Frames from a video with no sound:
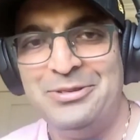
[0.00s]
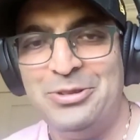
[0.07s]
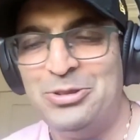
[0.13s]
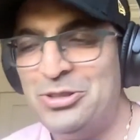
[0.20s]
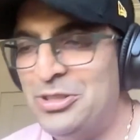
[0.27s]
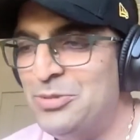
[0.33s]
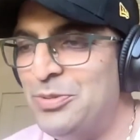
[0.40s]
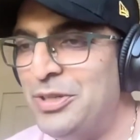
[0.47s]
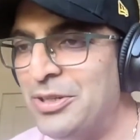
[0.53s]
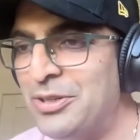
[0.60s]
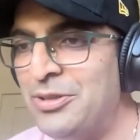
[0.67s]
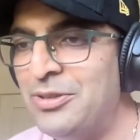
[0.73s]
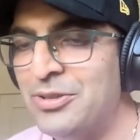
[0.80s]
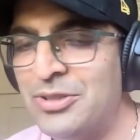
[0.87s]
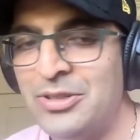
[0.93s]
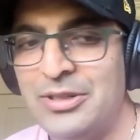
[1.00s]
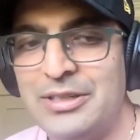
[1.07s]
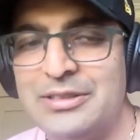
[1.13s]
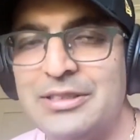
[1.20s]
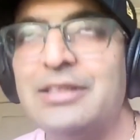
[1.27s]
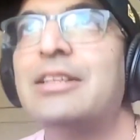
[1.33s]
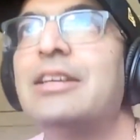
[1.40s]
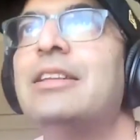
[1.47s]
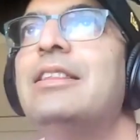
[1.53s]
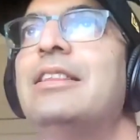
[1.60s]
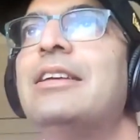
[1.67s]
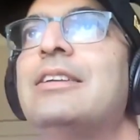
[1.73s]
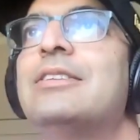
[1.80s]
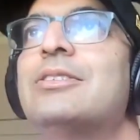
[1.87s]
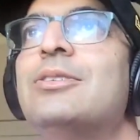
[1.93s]
it's pretty cool. The other
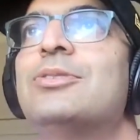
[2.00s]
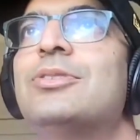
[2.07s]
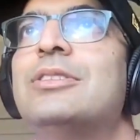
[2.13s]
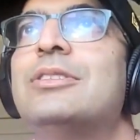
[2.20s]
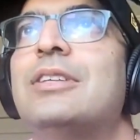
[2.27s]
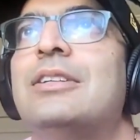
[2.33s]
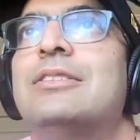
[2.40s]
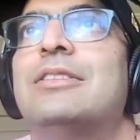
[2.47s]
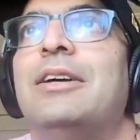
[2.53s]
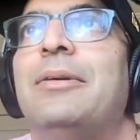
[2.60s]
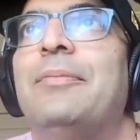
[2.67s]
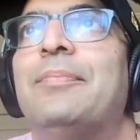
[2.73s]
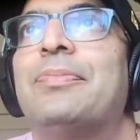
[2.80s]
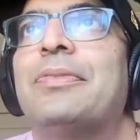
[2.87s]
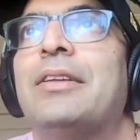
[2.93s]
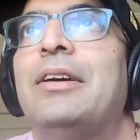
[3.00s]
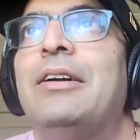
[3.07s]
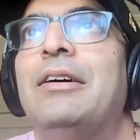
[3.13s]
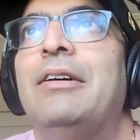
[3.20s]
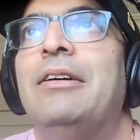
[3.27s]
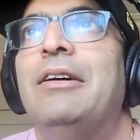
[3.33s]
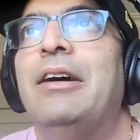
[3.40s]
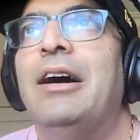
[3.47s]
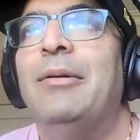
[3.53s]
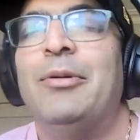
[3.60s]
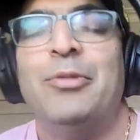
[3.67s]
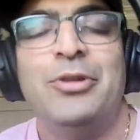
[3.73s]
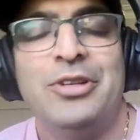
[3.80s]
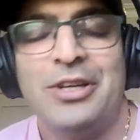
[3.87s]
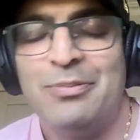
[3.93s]
thing is also it's I
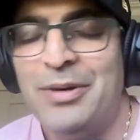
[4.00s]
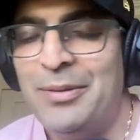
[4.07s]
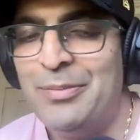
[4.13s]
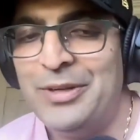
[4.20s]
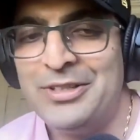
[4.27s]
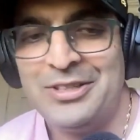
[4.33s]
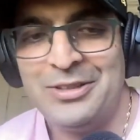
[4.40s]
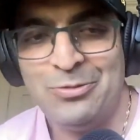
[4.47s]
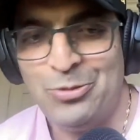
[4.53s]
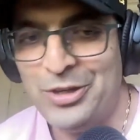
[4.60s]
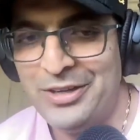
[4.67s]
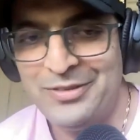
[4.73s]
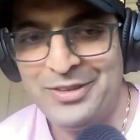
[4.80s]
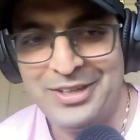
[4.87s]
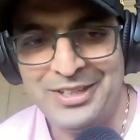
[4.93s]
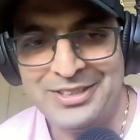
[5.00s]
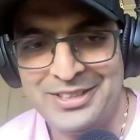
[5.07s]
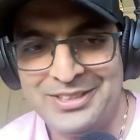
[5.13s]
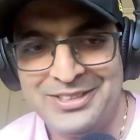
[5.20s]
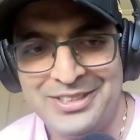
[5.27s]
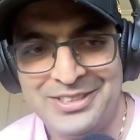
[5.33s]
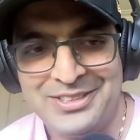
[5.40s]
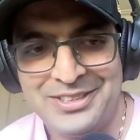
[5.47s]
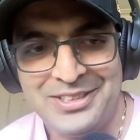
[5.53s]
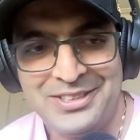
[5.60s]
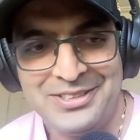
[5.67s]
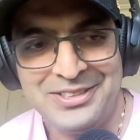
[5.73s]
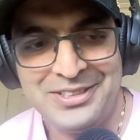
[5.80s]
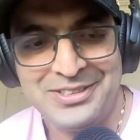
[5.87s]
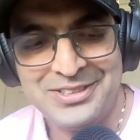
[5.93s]
mean, when you get published in whatever it is, it's such
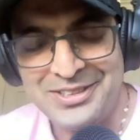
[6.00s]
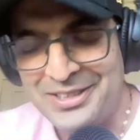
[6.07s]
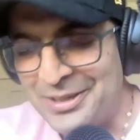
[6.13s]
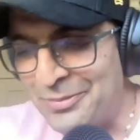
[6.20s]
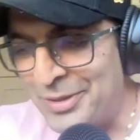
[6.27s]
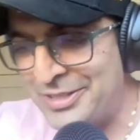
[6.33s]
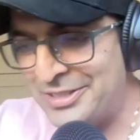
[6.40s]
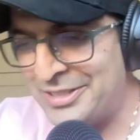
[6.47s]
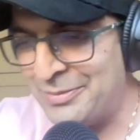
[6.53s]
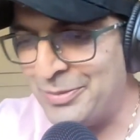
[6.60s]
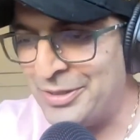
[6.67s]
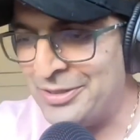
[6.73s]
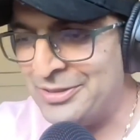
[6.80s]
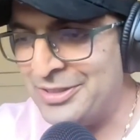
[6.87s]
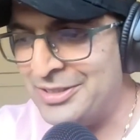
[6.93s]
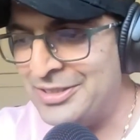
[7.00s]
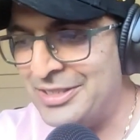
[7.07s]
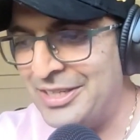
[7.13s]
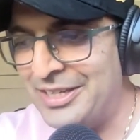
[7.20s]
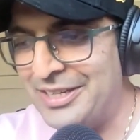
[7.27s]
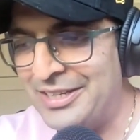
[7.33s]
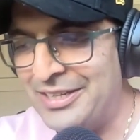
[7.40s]
an amazing thing because it's